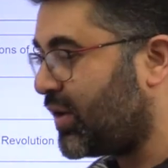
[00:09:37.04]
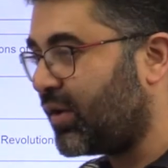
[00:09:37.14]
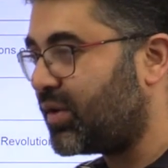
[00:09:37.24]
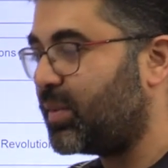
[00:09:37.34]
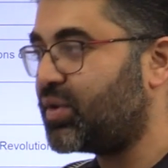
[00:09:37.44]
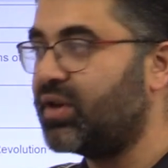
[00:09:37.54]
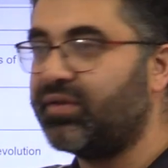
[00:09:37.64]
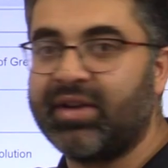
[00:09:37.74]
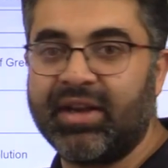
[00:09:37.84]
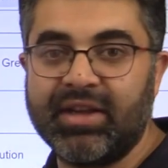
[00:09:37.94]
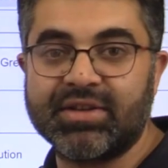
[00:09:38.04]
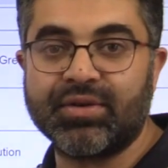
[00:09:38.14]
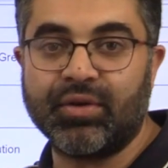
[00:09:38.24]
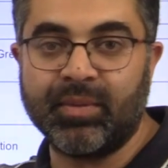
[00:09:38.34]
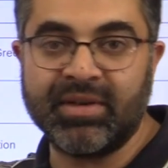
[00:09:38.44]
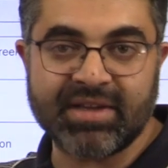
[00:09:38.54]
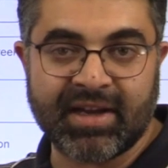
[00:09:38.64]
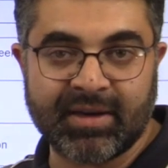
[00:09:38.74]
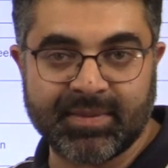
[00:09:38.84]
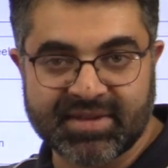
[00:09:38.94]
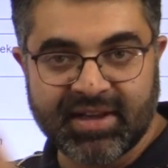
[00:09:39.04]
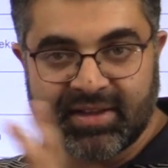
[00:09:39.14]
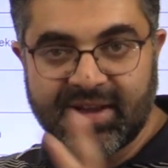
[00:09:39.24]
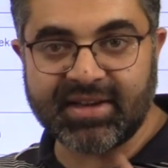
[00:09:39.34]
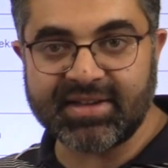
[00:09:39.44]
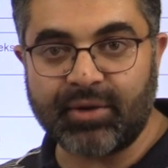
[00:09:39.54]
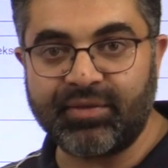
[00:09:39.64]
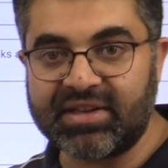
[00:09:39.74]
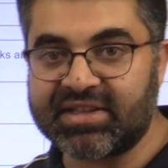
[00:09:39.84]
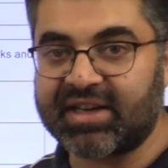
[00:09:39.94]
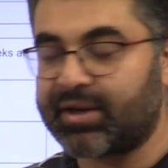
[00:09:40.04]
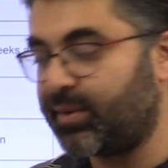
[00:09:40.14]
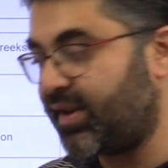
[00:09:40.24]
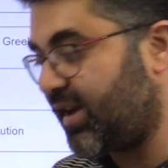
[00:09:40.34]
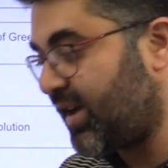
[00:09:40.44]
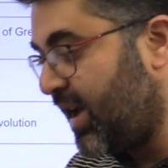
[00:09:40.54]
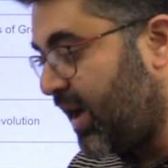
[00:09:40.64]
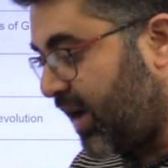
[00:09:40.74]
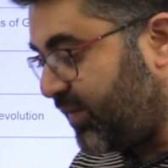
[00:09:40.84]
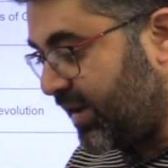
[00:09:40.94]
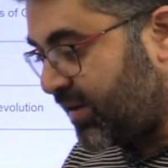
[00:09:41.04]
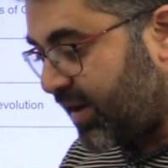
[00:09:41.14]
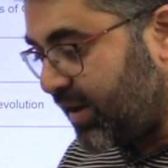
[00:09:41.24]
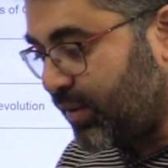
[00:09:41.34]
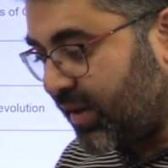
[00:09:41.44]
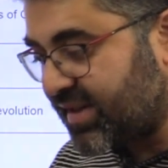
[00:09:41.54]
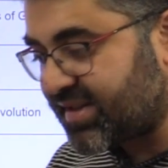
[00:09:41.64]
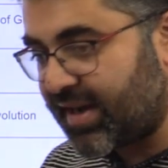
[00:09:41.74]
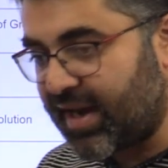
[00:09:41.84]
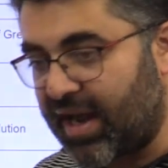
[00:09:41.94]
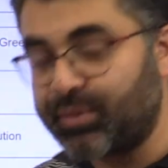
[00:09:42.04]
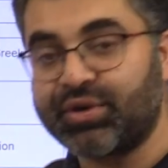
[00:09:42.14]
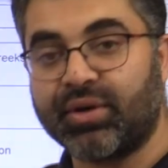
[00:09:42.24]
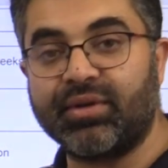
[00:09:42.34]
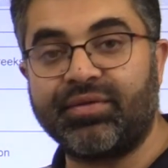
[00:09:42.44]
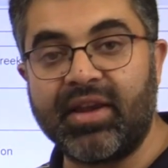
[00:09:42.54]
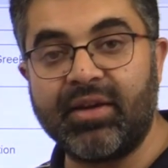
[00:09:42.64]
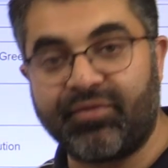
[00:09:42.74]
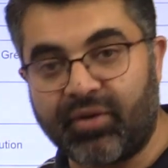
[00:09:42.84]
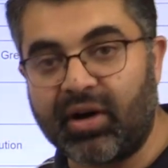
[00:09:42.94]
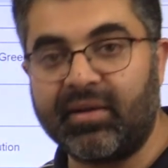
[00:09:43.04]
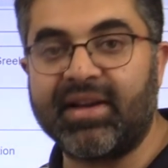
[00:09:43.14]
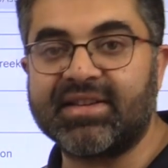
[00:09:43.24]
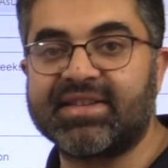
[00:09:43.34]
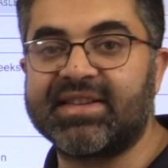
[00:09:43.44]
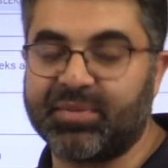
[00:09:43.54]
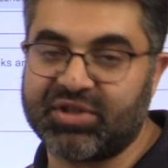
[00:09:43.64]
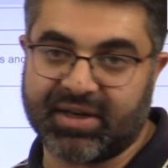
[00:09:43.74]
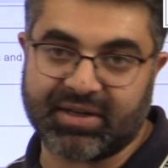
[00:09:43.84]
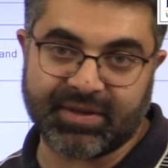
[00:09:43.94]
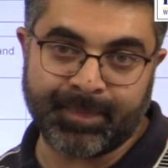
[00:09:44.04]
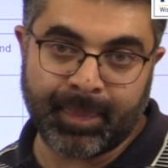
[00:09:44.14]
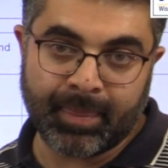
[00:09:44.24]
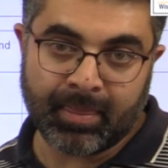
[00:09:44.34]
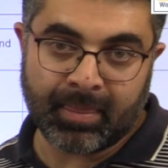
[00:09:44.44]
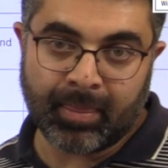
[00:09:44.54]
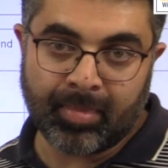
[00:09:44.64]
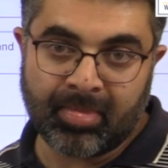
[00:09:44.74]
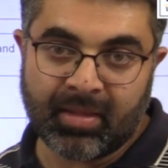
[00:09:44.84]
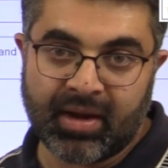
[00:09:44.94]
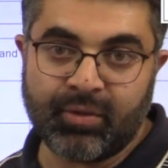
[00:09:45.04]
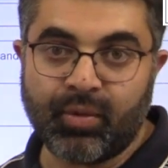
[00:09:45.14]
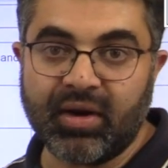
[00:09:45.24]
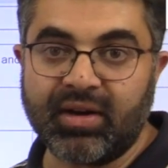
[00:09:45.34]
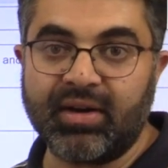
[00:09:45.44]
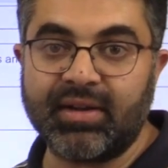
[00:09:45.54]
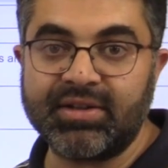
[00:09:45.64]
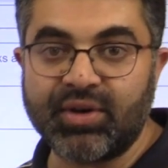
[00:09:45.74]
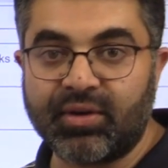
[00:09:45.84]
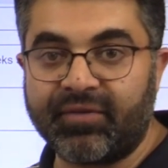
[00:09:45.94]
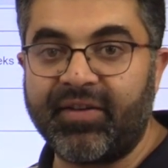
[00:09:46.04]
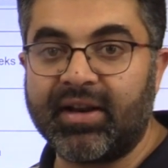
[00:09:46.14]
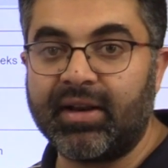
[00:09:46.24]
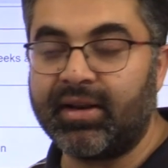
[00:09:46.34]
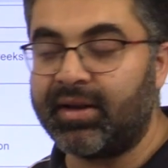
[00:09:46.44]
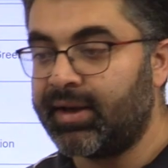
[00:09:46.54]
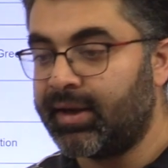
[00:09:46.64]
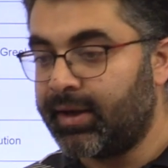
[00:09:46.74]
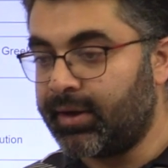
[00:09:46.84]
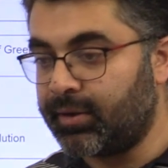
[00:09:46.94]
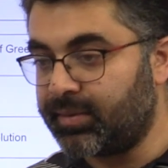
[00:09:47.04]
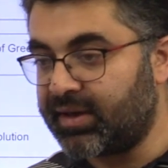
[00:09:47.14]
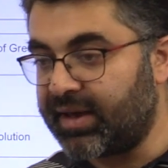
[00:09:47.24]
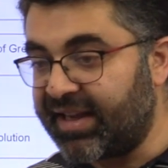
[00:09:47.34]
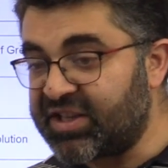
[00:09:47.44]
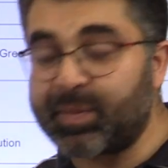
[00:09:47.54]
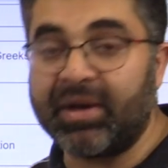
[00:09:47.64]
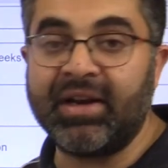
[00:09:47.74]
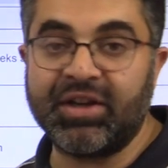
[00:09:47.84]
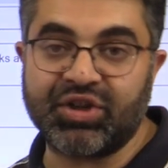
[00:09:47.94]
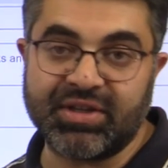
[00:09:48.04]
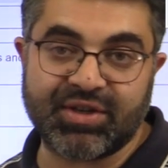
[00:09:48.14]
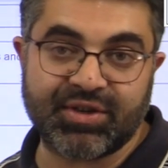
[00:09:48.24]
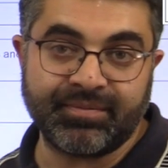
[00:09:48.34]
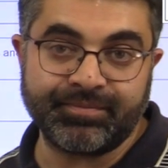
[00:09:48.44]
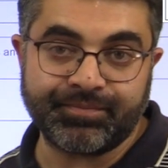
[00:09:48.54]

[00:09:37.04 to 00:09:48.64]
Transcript: contribution of Greeks, Romans, Arabs, that is how we start with it. And we'll try to understand how geography evolved as a subject, right? What are the geographical, you know, uh, explanations